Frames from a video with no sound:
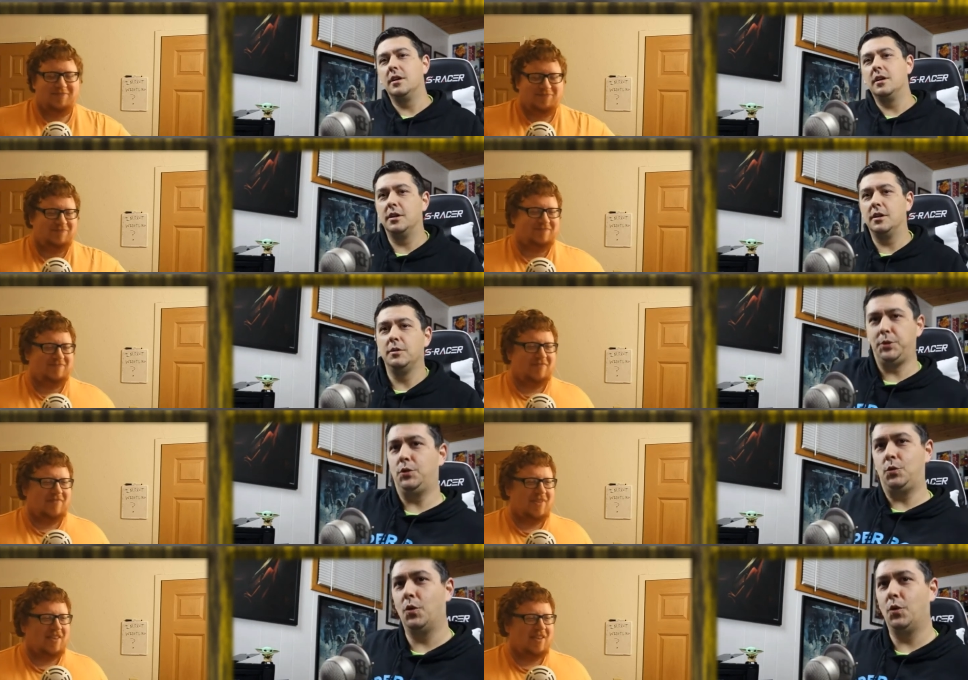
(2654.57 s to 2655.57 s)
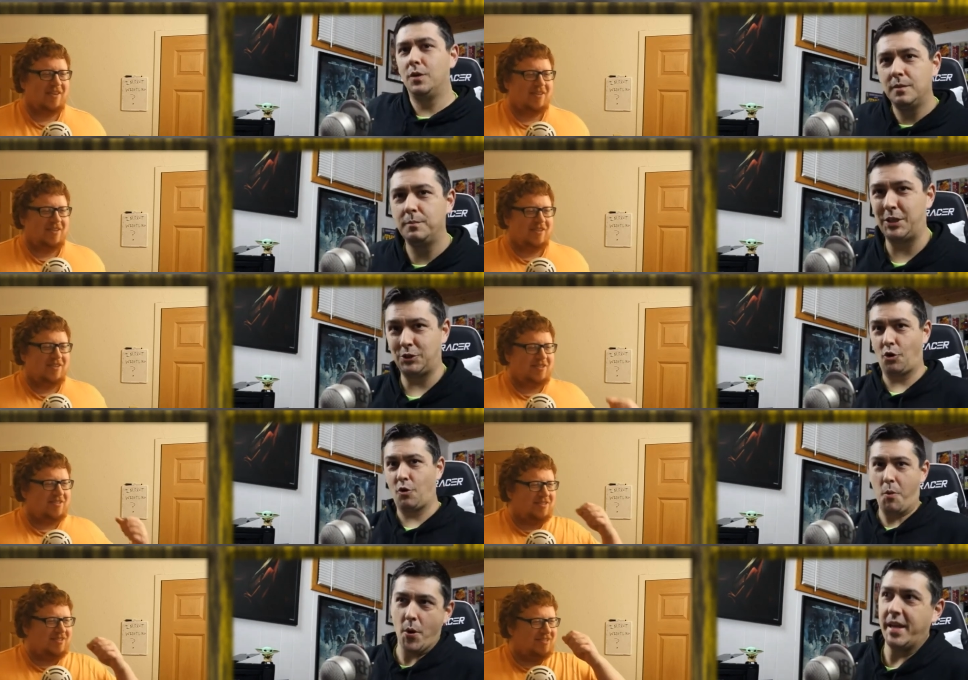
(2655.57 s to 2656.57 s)
Speaker 1: Uh, Pete Dunne, big strong
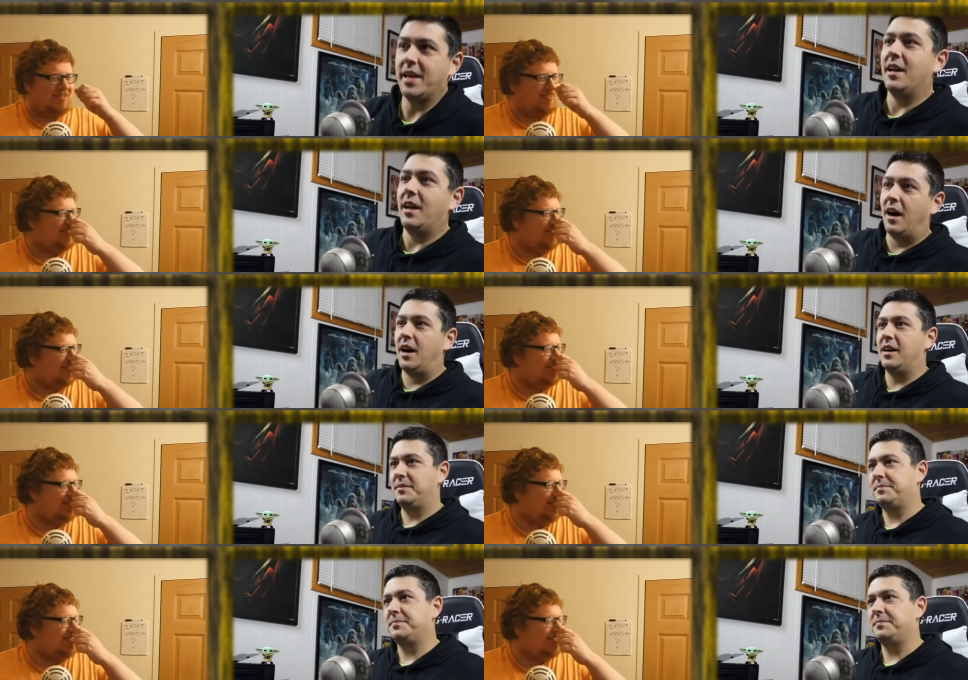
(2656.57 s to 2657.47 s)
boy. Uh,